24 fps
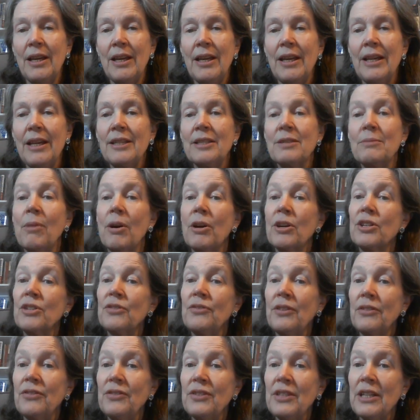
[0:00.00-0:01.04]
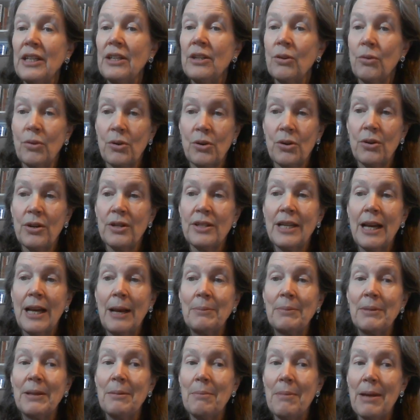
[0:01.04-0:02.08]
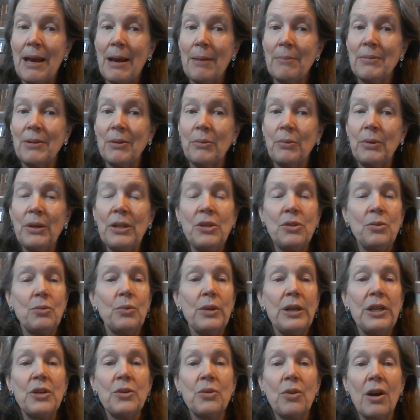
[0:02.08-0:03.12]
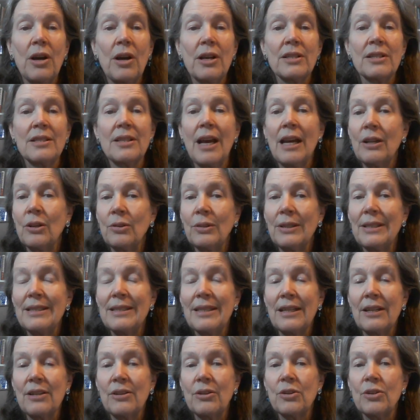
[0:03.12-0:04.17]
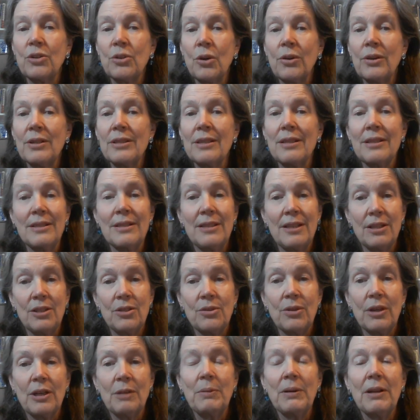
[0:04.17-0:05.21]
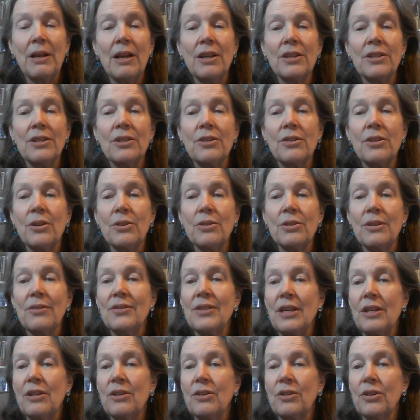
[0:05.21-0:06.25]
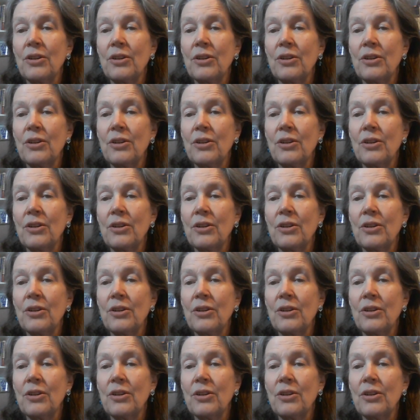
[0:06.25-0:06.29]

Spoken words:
His March 15 order adopted a map that redraws not only Senator Torres' district, but also those of Senator